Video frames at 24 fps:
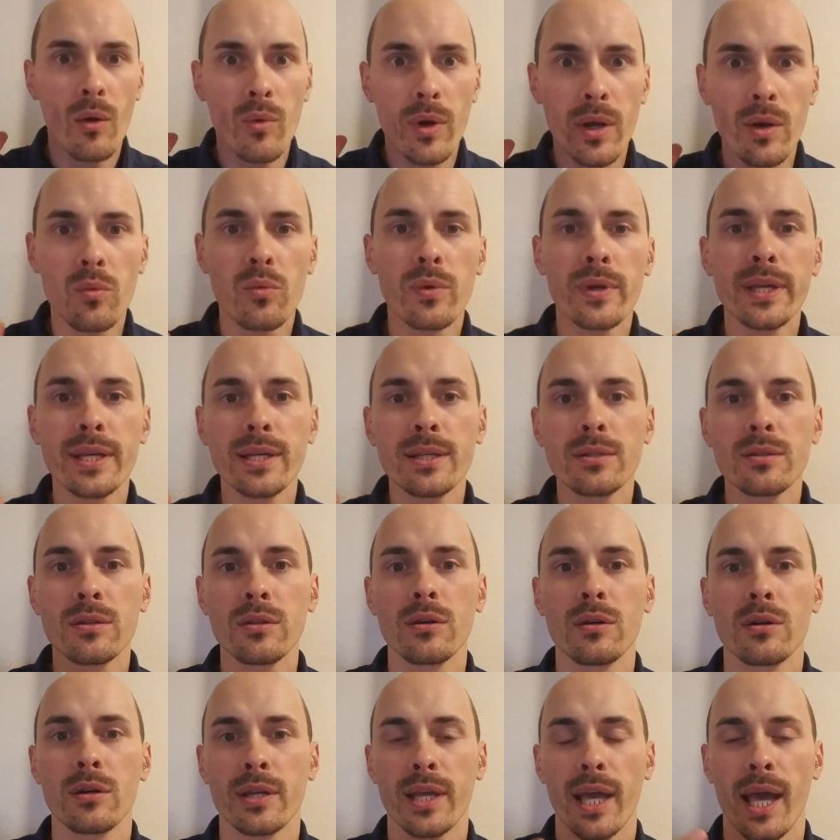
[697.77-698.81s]
When we
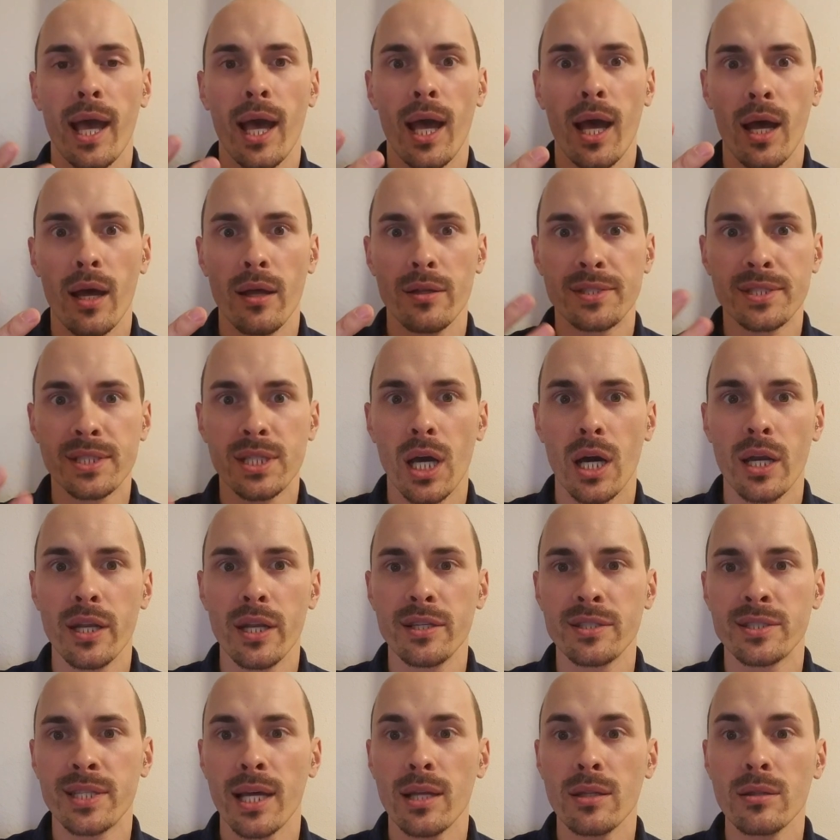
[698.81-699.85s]
look at
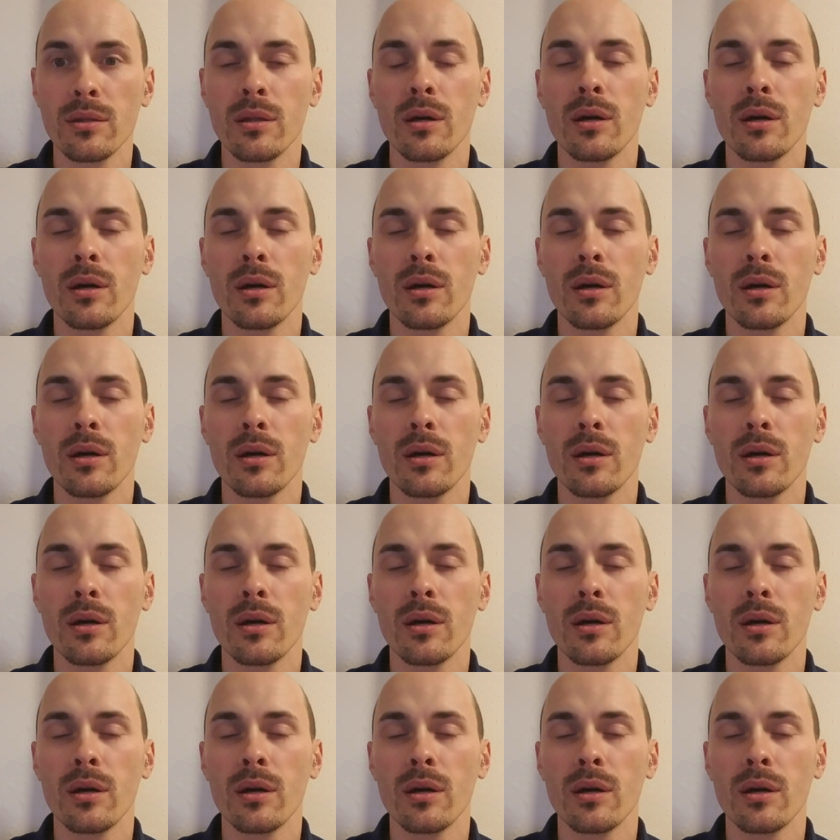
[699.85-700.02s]
studies that